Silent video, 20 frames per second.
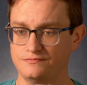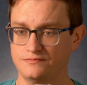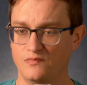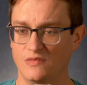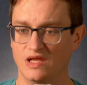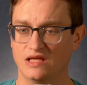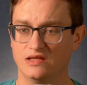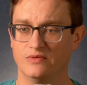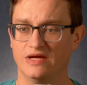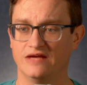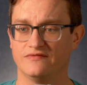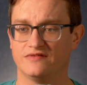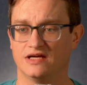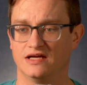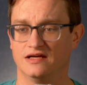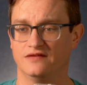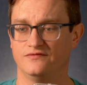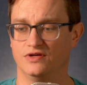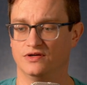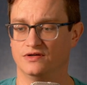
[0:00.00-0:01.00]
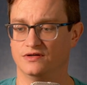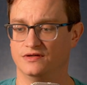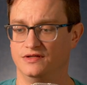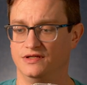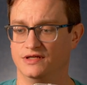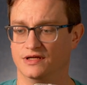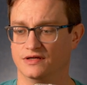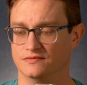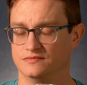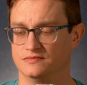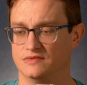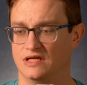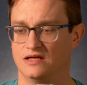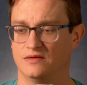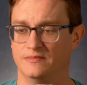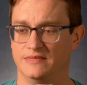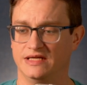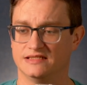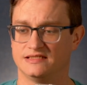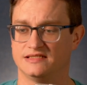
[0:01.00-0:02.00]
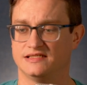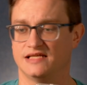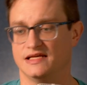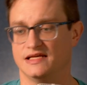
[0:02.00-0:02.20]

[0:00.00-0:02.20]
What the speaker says: then we have kind of your, I don't mean to say